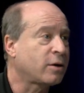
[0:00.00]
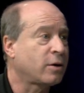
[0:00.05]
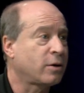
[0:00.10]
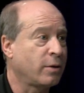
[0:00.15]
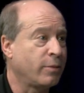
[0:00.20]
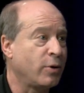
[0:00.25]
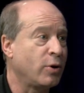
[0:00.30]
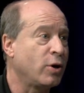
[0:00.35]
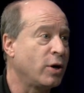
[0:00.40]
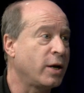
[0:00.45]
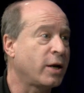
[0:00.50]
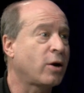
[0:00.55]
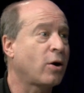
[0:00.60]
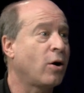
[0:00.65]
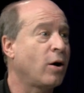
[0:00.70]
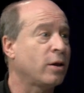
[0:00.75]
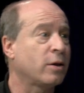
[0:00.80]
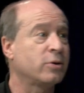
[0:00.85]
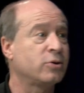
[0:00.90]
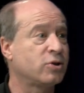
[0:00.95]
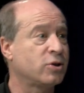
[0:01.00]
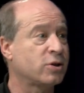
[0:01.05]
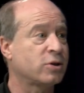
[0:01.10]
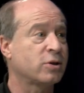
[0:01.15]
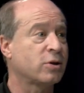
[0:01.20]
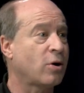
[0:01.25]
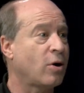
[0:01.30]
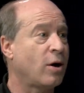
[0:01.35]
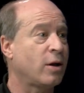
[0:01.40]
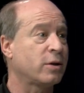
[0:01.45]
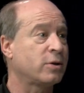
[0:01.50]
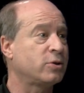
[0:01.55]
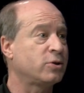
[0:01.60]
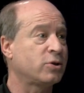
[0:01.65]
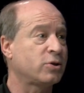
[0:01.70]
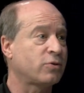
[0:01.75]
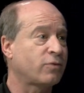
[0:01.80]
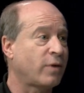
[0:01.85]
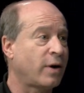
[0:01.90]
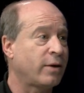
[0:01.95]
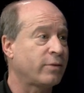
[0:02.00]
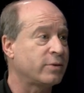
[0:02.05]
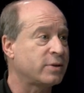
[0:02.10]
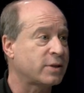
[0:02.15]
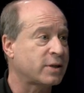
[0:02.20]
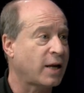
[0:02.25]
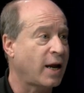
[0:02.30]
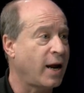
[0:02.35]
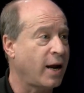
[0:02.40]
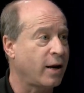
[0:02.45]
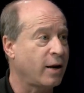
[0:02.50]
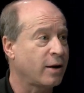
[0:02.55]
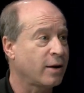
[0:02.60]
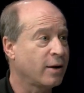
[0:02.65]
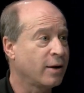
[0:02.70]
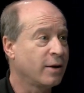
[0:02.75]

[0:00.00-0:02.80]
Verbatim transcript: community colleges and colleges around the state.